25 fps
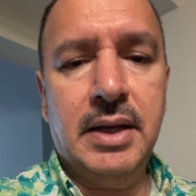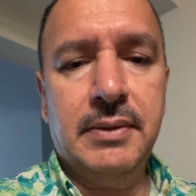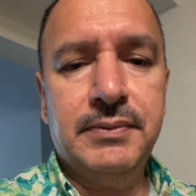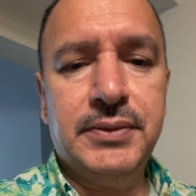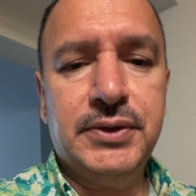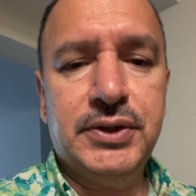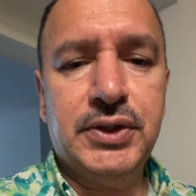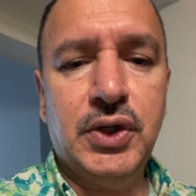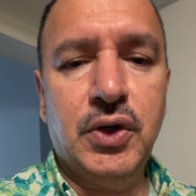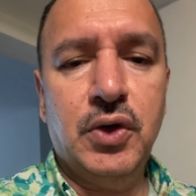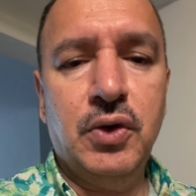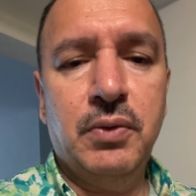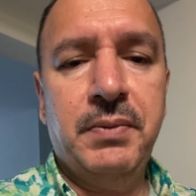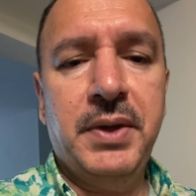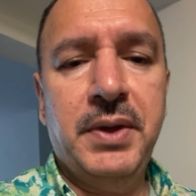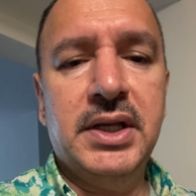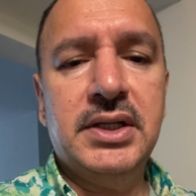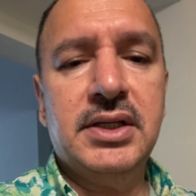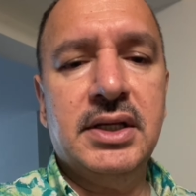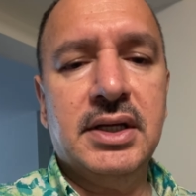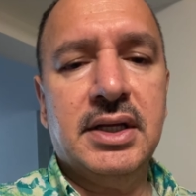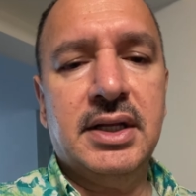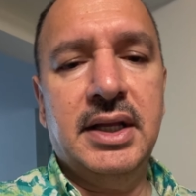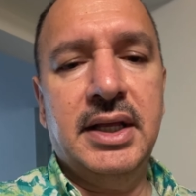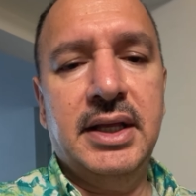So
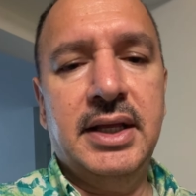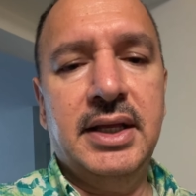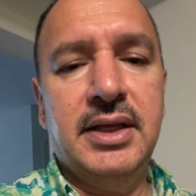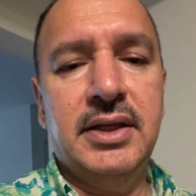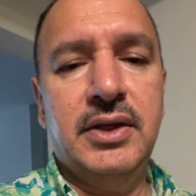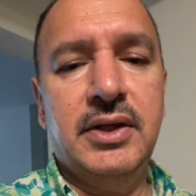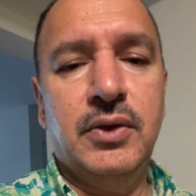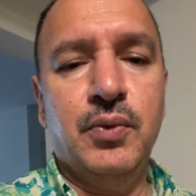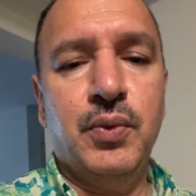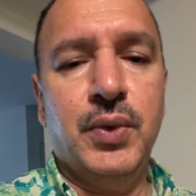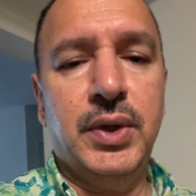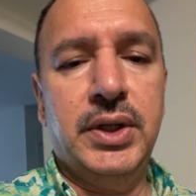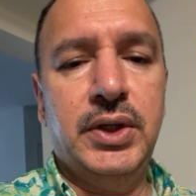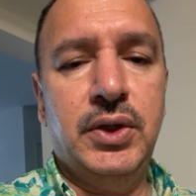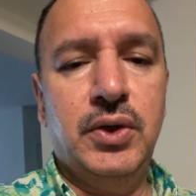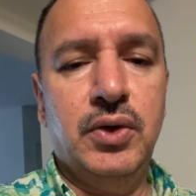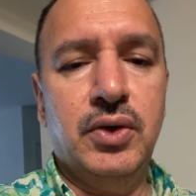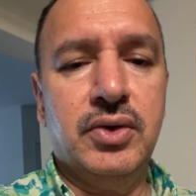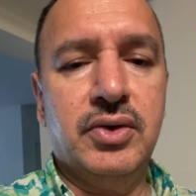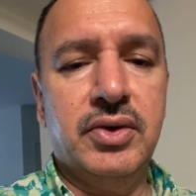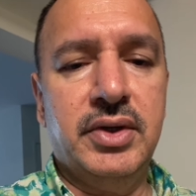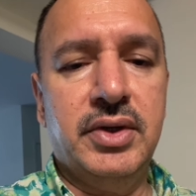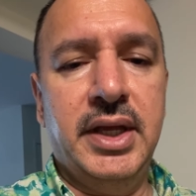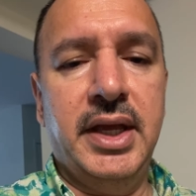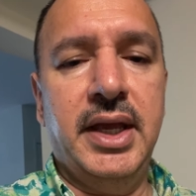basically, when you
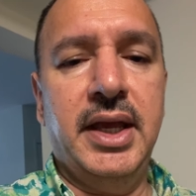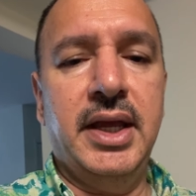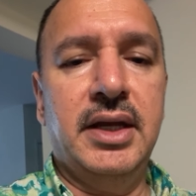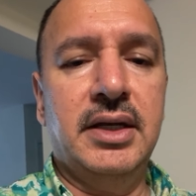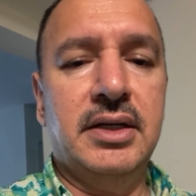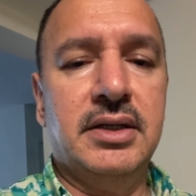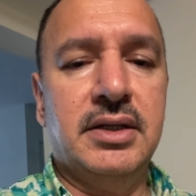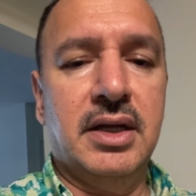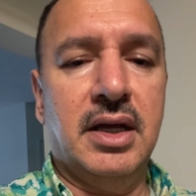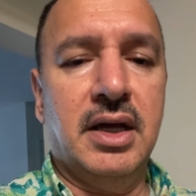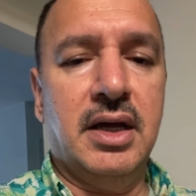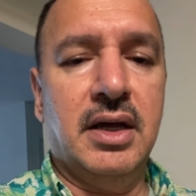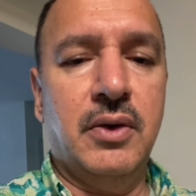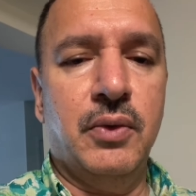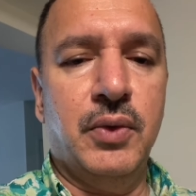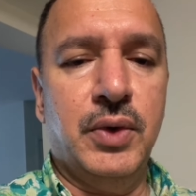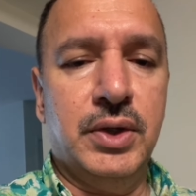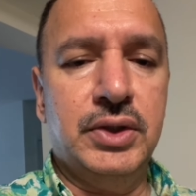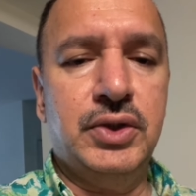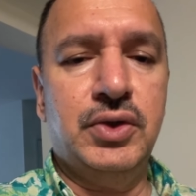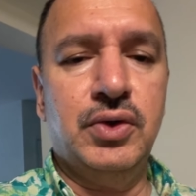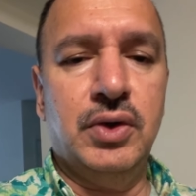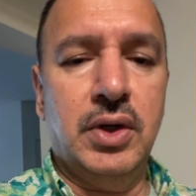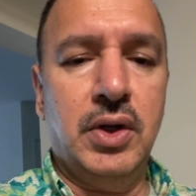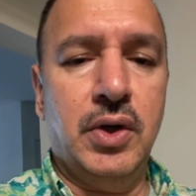create a
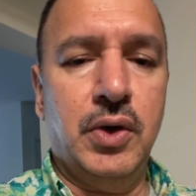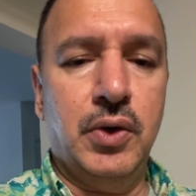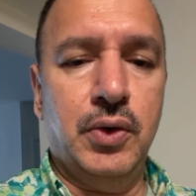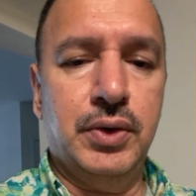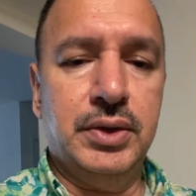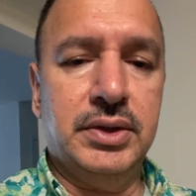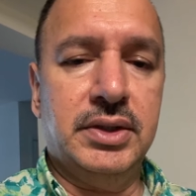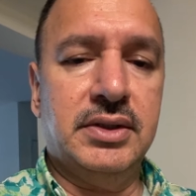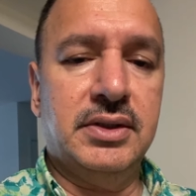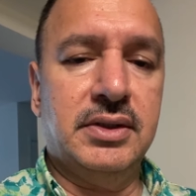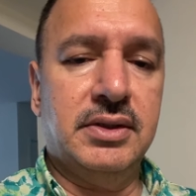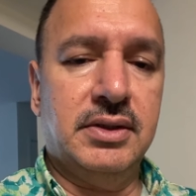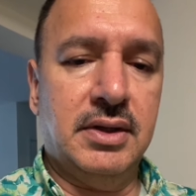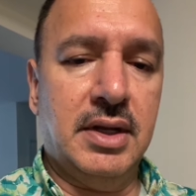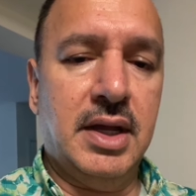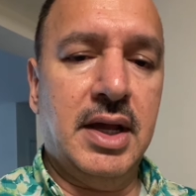virtual host,